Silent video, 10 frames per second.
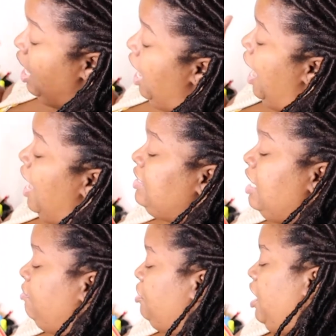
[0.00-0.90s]
As I'm
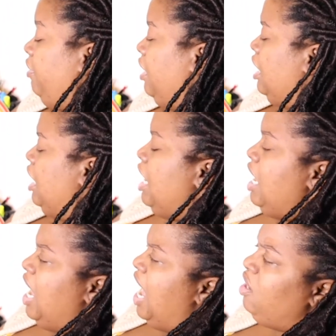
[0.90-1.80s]
sharing,
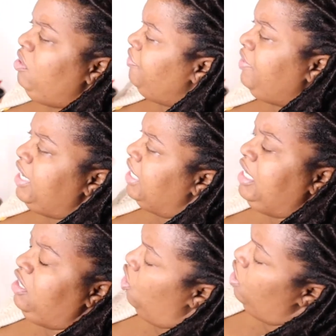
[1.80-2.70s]
I don't even get any
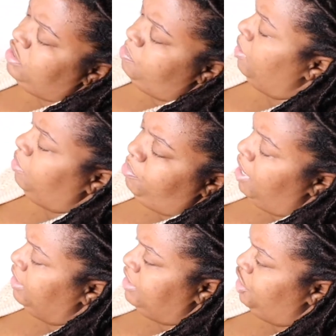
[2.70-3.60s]
calls about the
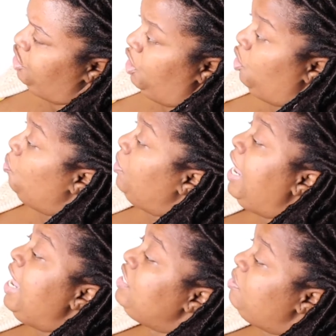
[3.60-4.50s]
products I share. What
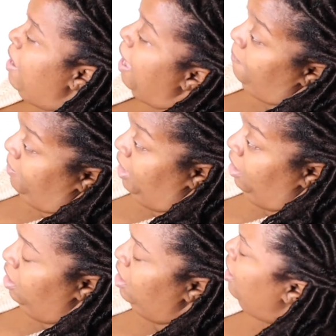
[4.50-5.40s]
ends up happening,
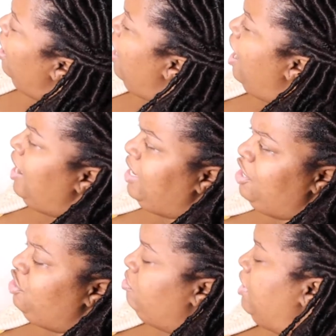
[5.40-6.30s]
I kid
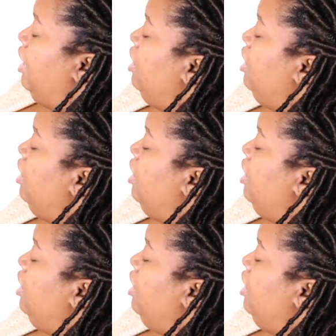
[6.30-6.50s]
you not.